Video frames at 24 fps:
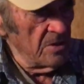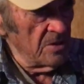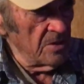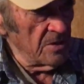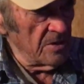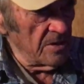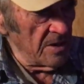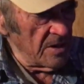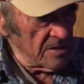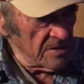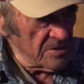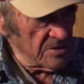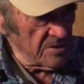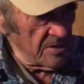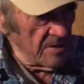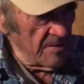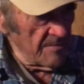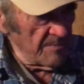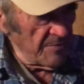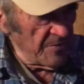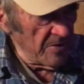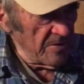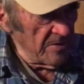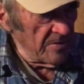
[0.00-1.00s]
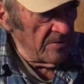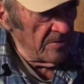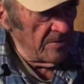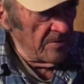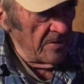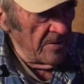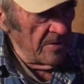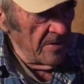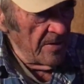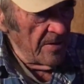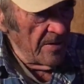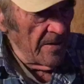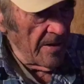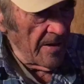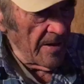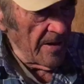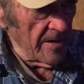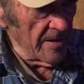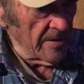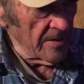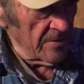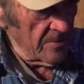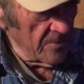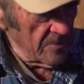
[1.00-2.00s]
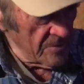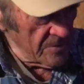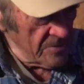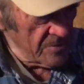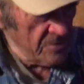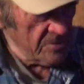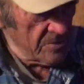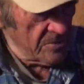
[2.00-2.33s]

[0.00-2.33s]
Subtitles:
got something, and of course,